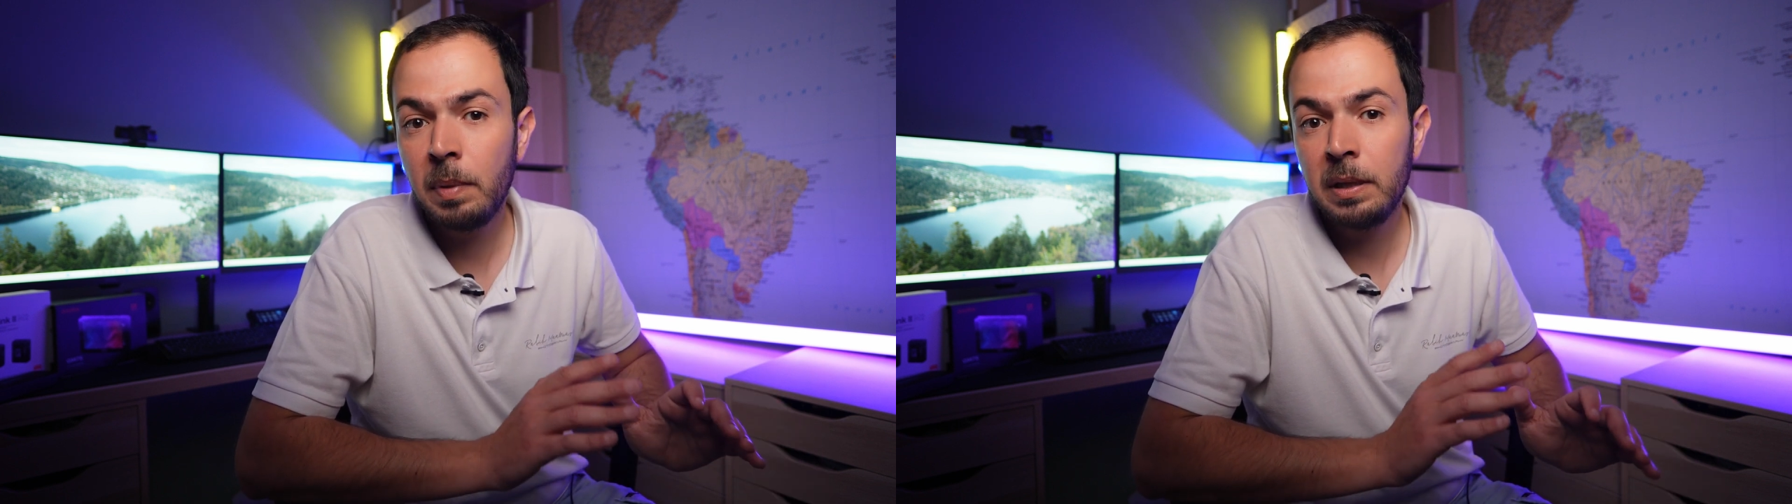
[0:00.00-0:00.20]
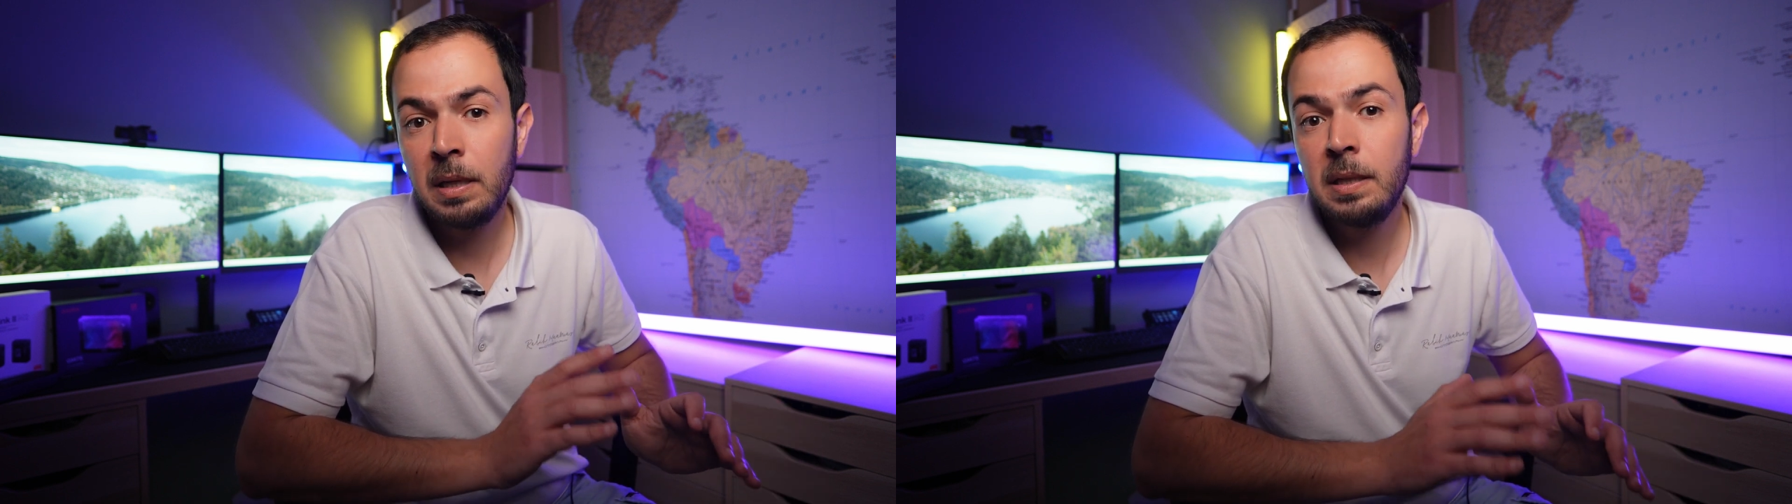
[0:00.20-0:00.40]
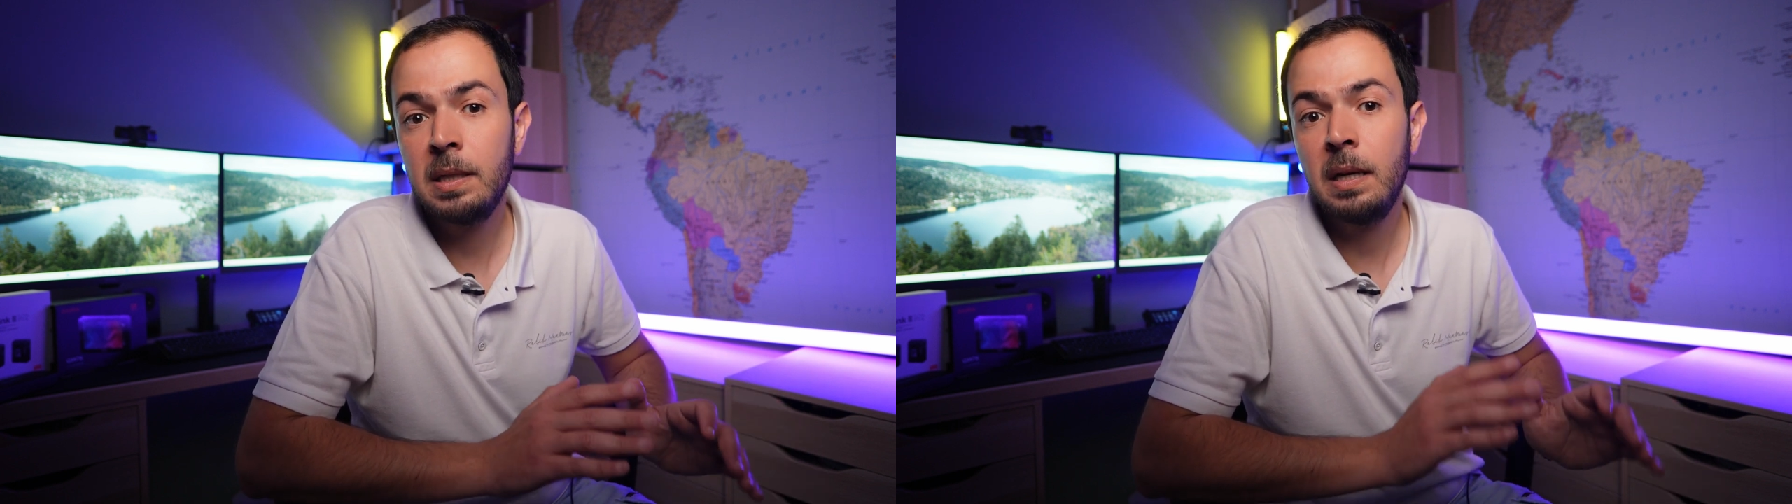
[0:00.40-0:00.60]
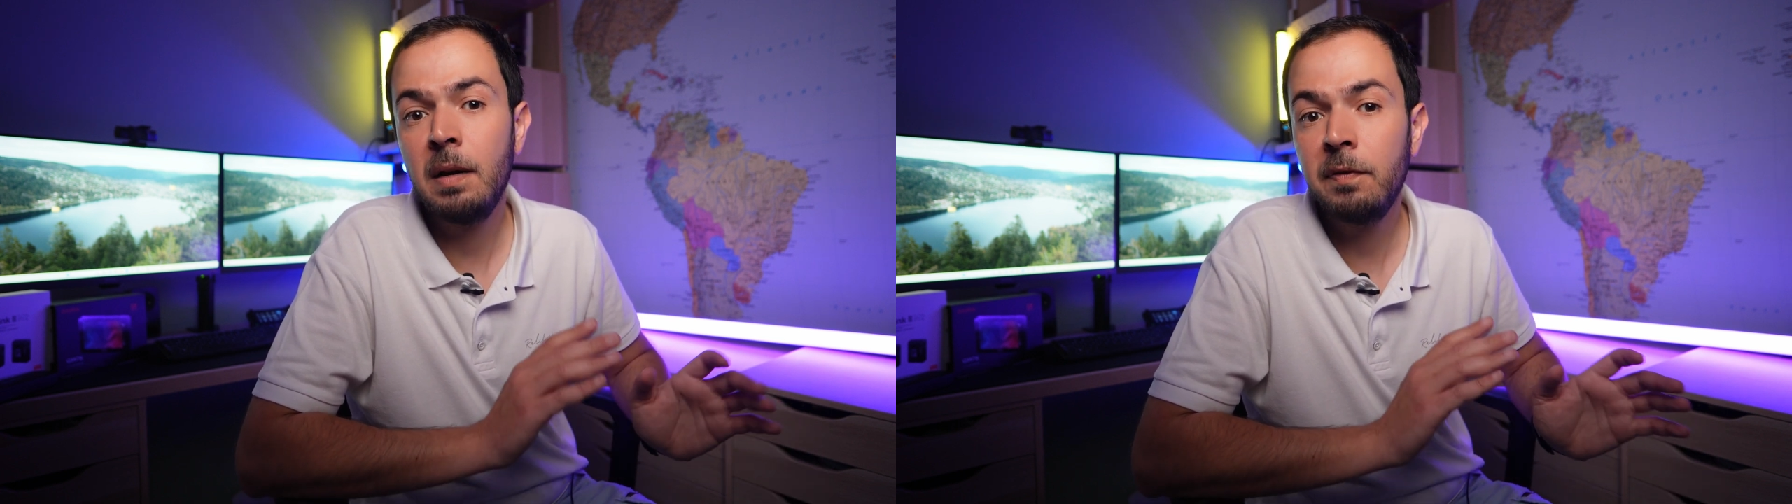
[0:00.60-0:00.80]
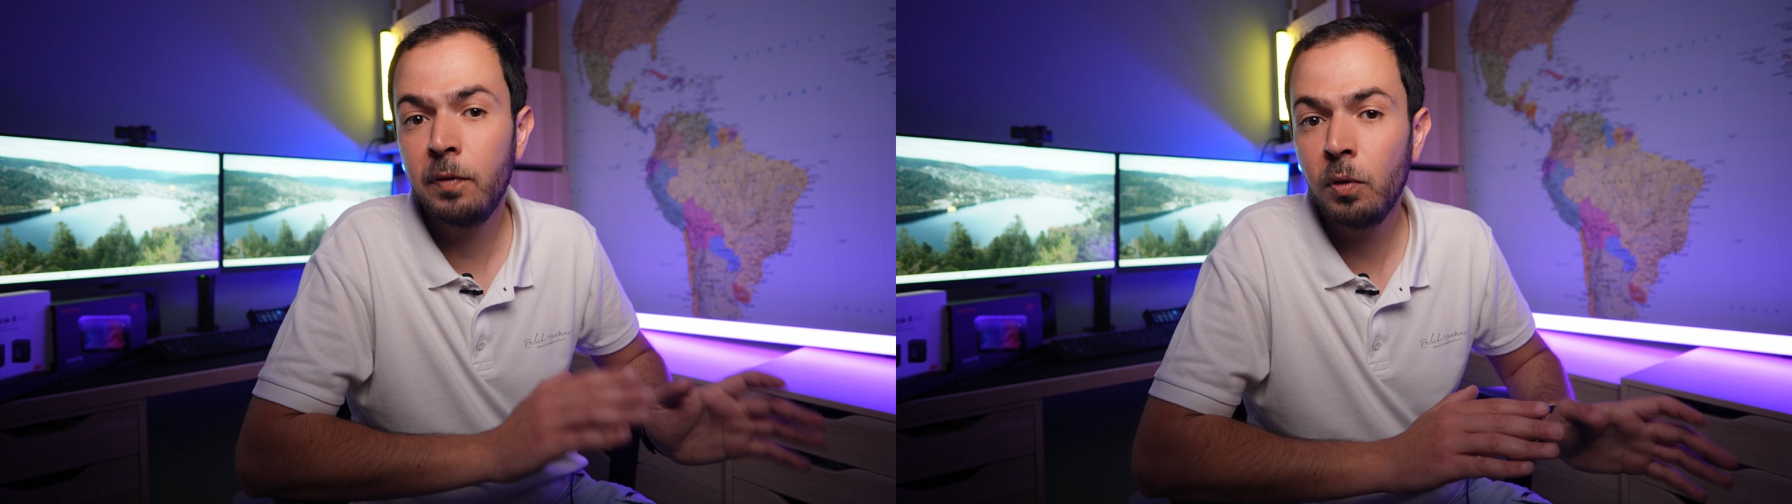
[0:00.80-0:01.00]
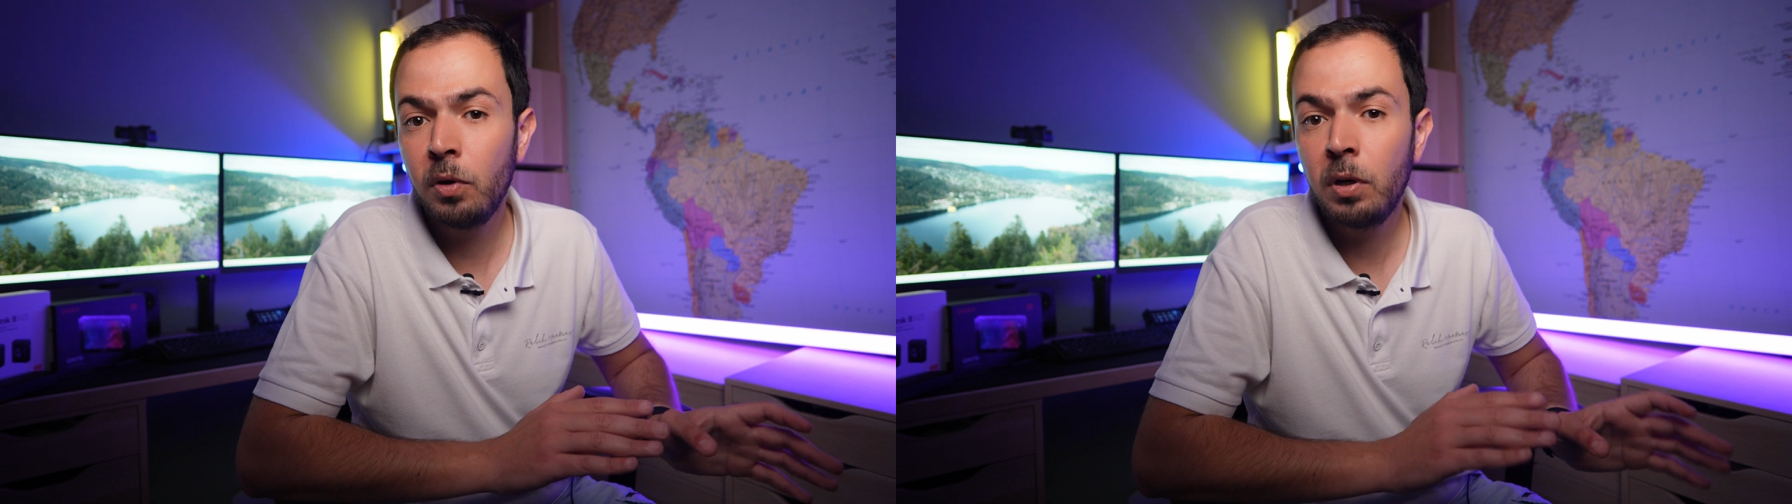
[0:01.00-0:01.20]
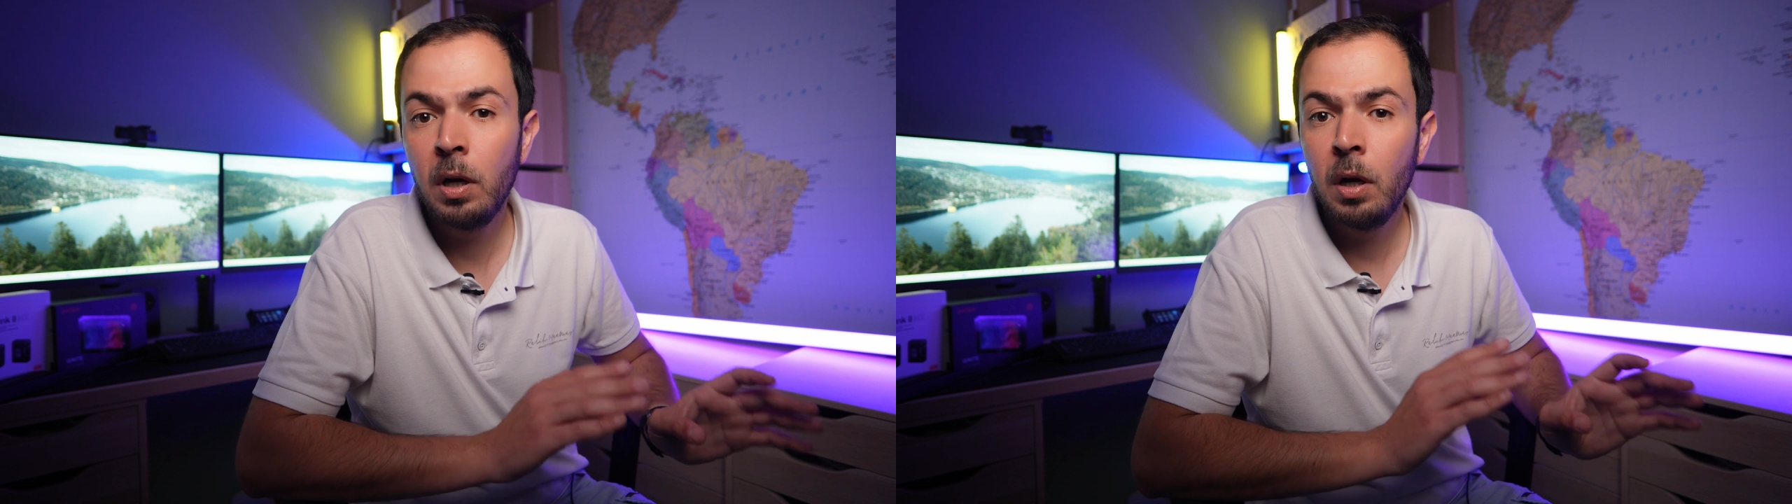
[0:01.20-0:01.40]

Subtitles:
but it's an f4